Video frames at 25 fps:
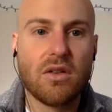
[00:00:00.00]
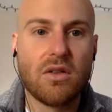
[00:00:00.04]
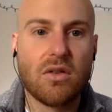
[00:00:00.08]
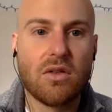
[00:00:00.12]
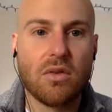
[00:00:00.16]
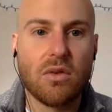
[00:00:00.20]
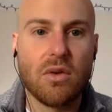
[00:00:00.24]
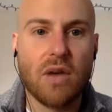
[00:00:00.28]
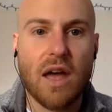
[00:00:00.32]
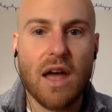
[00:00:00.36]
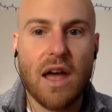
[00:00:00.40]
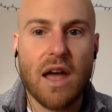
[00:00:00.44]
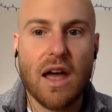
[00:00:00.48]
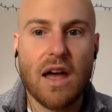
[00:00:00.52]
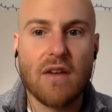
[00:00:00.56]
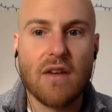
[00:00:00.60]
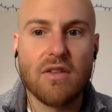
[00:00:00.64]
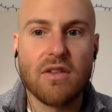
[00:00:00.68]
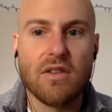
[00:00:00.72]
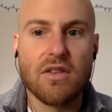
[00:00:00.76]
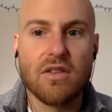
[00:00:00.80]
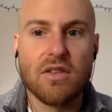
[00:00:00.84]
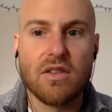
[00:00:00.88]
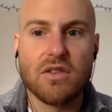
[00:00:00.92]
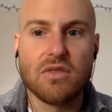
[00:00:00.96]
to
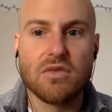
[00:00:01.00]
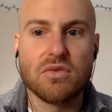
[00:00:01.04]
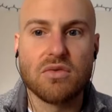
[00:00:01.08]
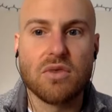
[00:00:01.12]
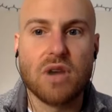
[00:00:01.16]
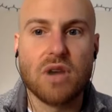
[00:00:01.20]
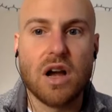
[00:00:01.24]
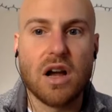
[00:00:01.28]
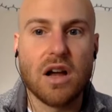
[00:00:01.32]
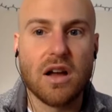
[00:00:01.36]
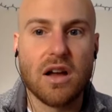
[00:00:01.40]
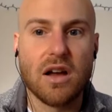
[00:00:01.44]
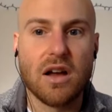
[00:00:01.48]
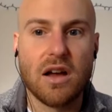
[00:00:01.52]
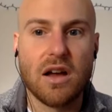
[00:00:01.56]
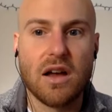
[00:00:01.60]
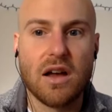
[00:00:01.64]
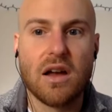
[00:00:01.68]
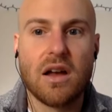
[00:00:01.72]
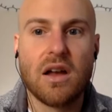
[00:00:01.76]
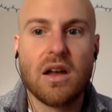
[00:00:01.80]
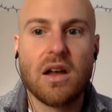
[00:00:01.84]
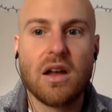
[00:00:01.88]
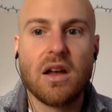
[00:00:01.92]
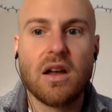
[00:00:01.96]
have
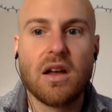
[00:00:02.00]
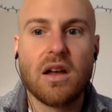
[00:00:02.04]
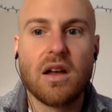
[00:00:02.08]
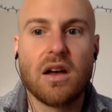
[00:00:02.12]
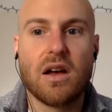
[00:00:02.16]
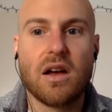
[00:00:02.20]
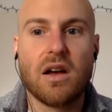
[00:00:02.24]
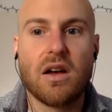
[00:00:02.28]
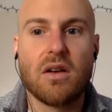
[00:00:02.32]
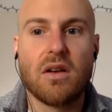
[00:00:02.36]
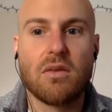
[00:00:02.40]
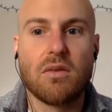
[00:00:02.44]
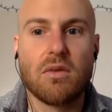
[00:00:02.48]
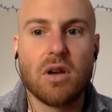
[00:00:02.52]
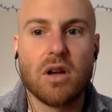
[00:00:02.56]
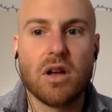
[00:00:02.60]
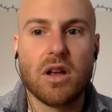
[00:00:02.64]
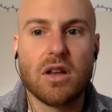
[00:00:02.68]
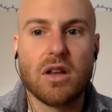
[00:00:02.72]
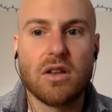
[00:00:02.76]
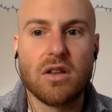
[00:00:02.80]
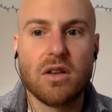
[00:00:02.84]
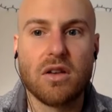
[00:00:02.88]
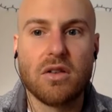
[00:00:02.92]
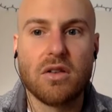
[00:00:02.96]
Sitraka
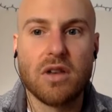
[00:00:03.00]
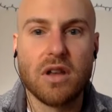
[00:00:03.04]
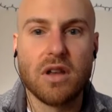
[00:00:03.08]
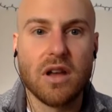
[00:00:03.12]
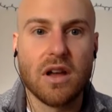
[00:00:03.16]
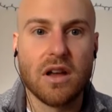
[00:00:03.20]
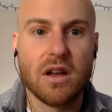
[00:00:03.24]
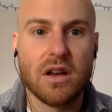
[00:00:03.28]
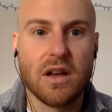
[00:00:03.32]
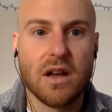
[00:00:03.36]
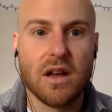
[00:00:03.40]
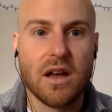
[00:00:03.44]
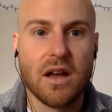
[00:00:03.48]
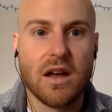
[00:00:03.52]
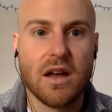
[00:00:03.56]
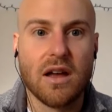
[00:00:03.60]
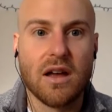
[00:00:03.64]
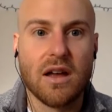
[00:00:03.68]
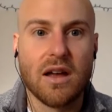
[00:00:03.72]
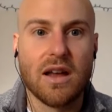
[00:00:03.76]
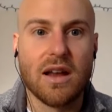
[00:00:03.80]
Rakotoniaina,